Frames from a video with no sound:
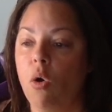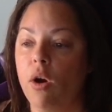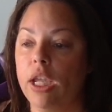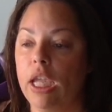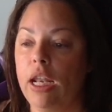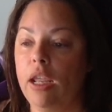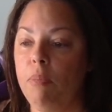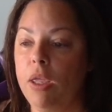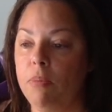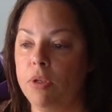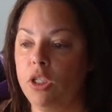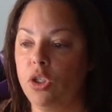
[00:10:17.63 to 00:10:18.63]
or getting
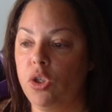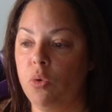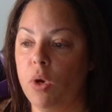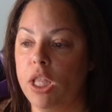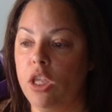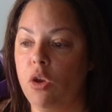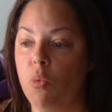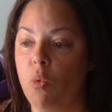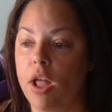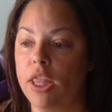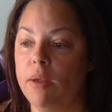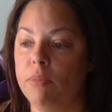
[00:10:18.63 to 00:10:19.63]
people to do what you
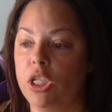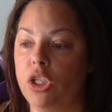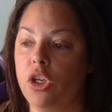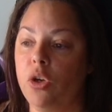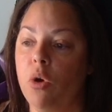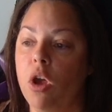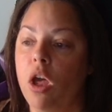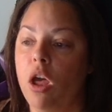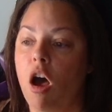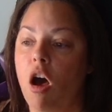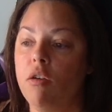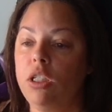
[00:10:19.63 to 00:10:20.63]
want them to do.
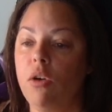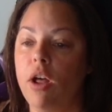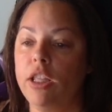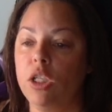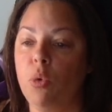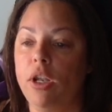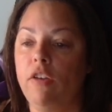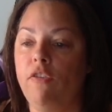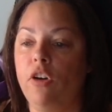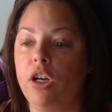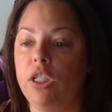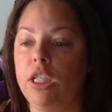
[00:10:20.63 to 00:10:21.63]
Also, on the
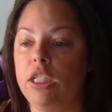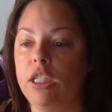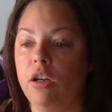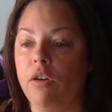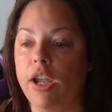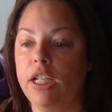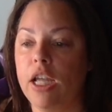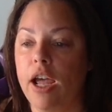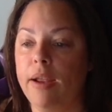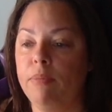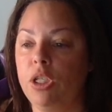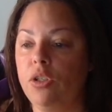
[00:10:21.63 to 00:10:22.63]
21st, this is a great
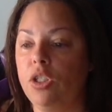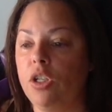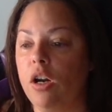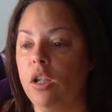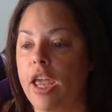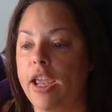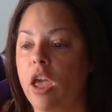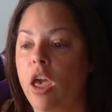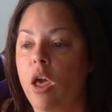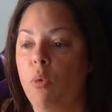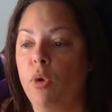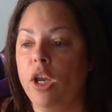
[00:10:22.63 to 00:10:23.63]
time to start like
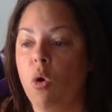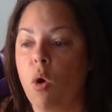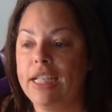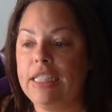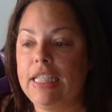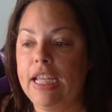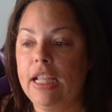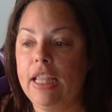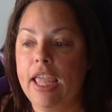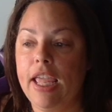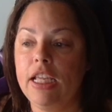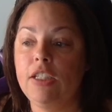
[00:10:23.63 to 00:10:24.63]
requesting
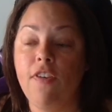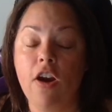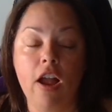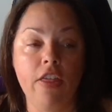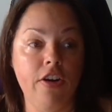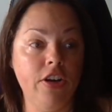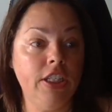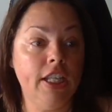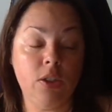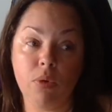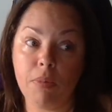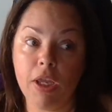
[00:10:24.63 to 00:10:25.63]
things for others.
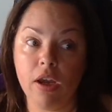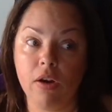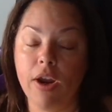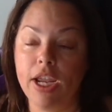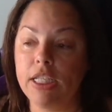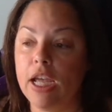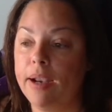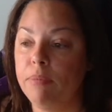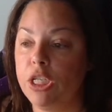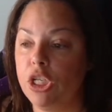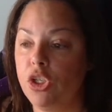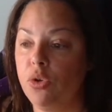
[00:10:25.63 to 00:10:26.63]
This would be a great
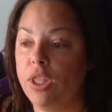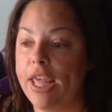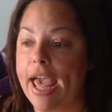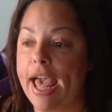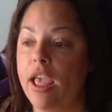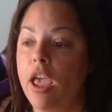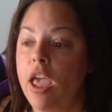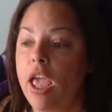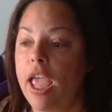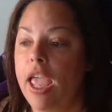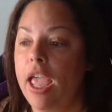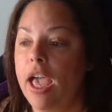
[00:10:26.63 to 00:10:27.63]
time to do that
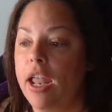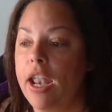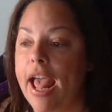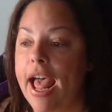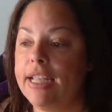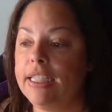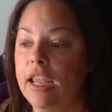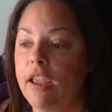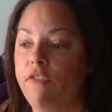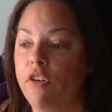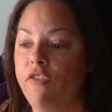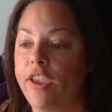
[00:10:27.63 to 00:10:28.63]
and
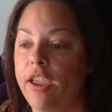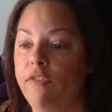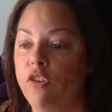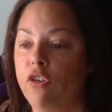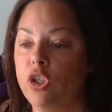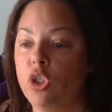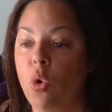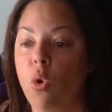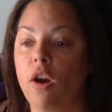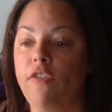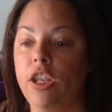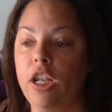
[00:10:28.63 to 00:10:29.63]
asking for favors,
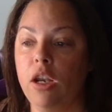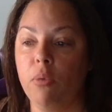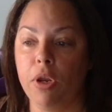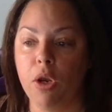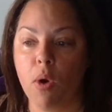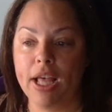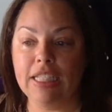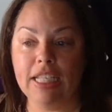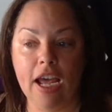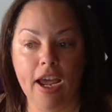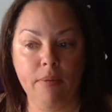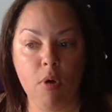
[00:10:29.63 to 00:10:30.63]
or if you need to request
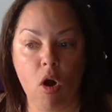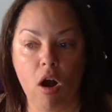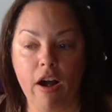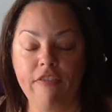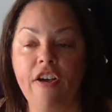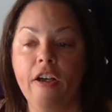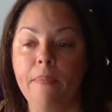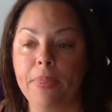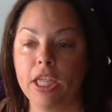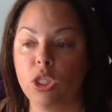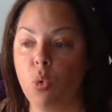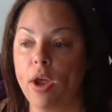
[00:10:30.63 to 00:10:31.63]
time off,
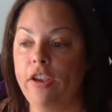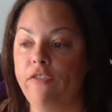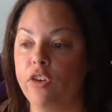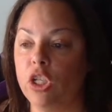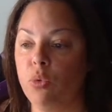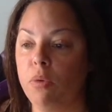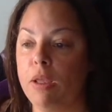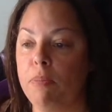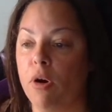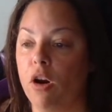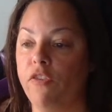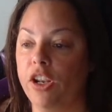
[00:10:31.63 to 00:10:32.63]
the 21st would be
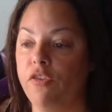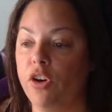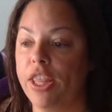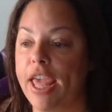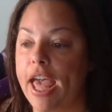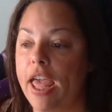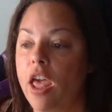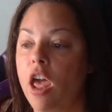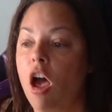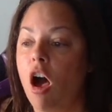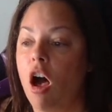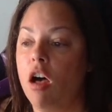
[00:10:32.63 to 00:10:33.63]
perfect for that.
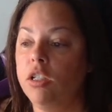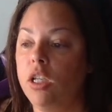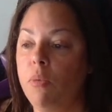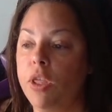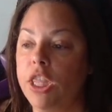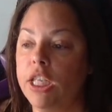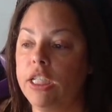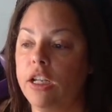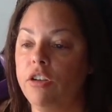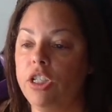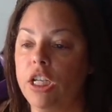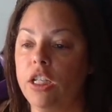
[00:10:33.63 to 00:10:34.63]
Also, with this
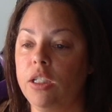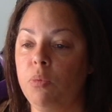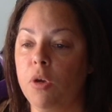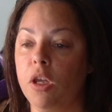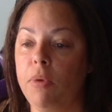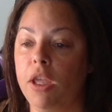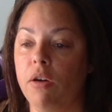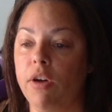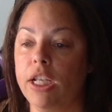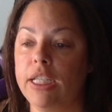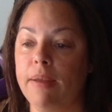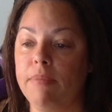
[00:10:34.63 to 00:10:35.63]
energy, this could be a
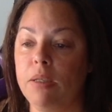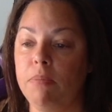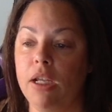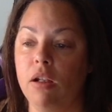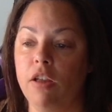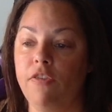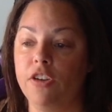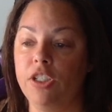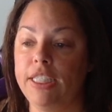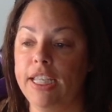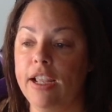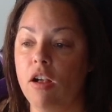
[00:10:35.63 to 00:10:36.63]
great time to mingle if you're
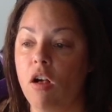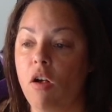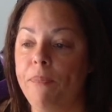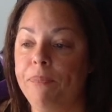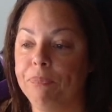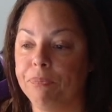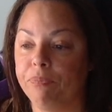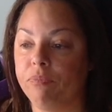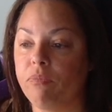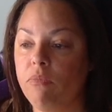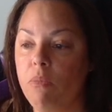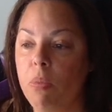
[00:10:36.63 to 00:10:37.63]
single
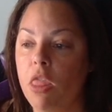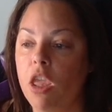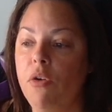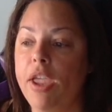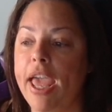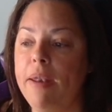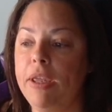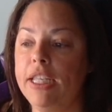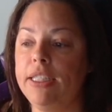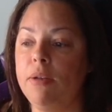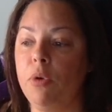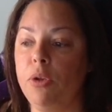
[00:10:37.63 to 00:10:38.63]
you can
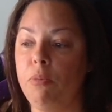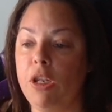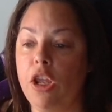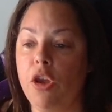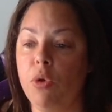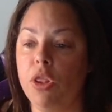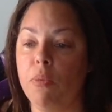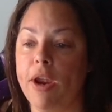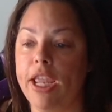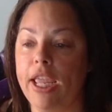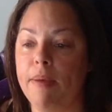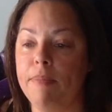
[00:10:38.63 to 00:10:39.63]
meet someone new with the
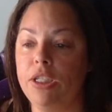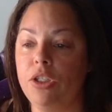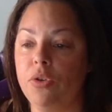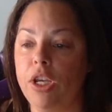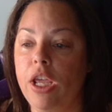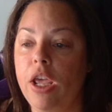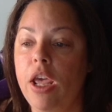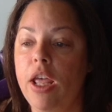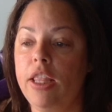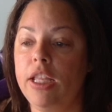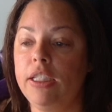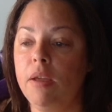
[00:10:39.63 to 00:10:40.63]
right chemistry.
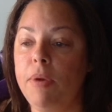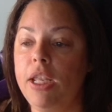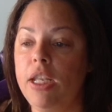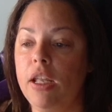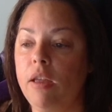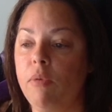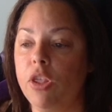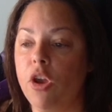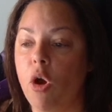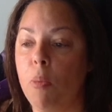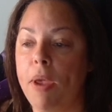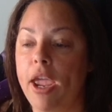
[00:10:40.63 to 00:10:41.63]
This could be dealing with
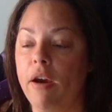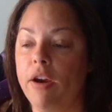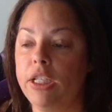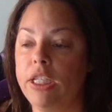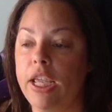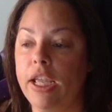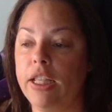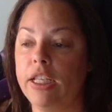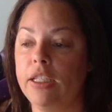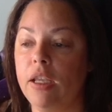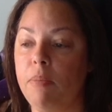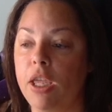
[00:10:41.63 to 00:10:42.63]
co parenting, and
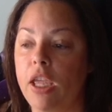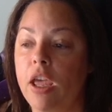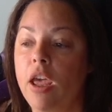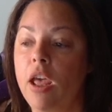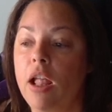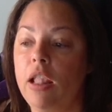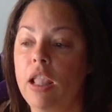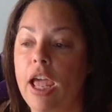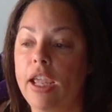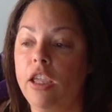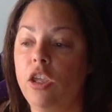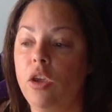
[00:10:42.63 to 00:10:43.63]
this could be
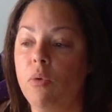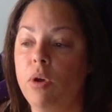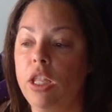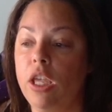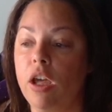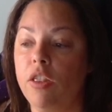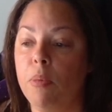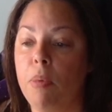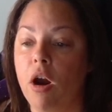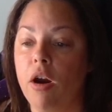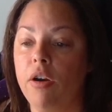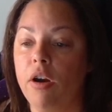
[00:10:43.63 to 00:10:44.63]
like you and the other
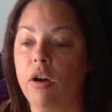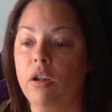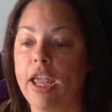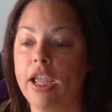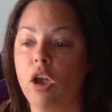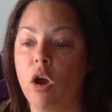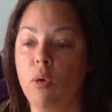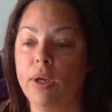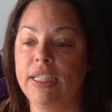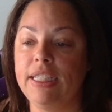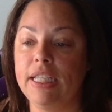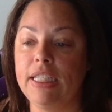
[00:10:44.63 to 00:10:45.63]
partner, like
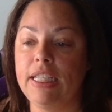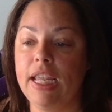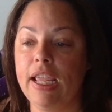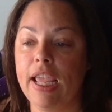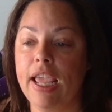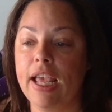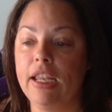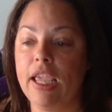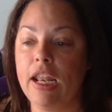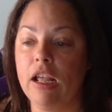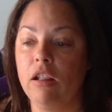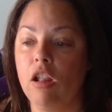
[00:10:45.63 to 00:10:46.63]
coexisting and
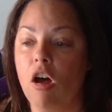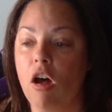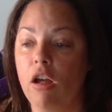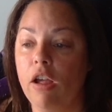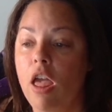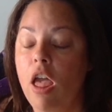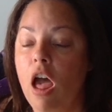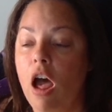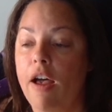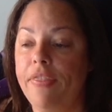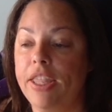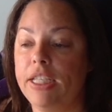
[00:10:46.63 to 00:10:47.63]
getting along
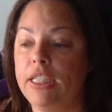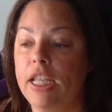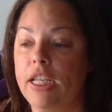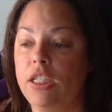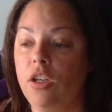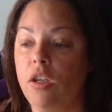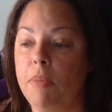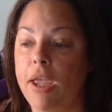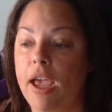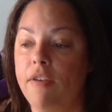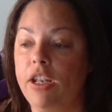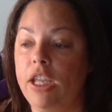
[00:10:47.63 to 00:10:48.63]
on this day. So you
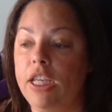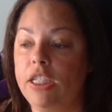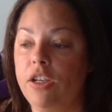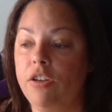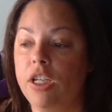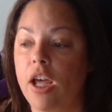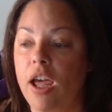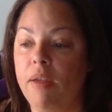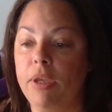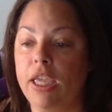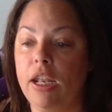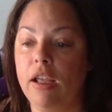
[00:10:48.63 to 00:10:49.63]
may have an easier
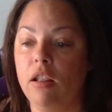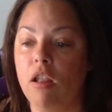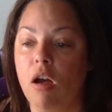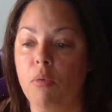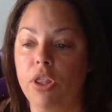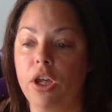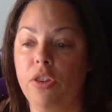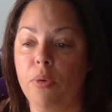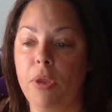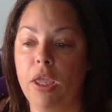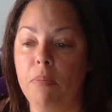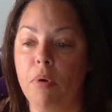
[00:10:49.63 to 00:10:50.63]
time getting along with
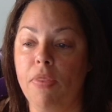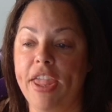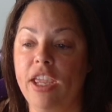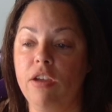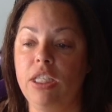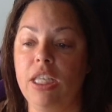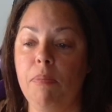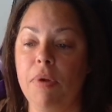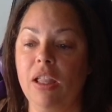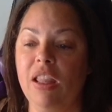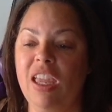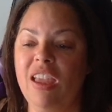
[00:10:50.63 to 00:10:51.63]
other people that you
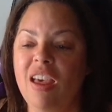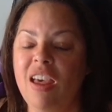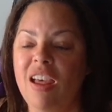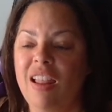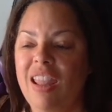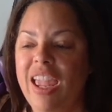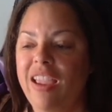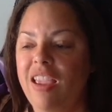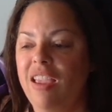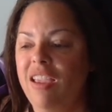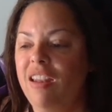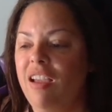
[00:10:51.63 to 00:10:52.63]
typically, like,
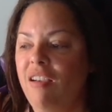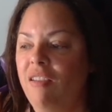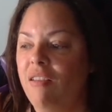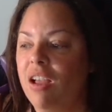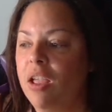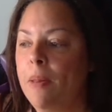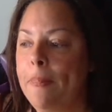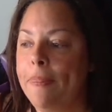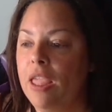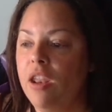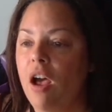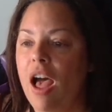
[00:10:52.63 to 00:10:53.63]
you know,
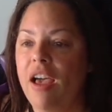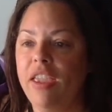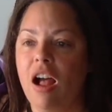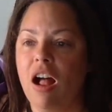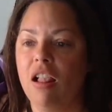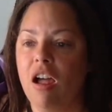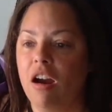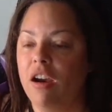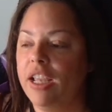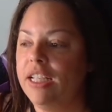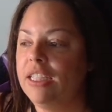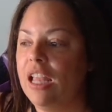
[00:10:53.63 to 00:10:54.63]
you know how y'all
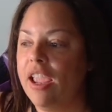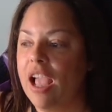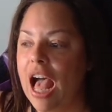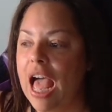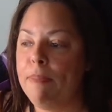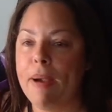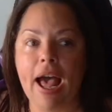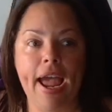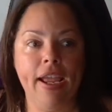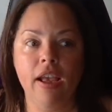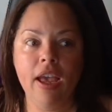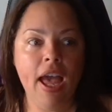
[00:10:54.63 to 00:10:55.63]
are. It's like, hi,
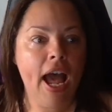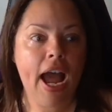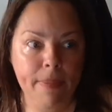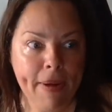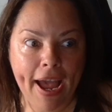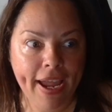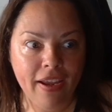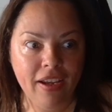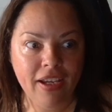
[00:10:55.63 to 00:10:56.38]
bye. Hi, bye.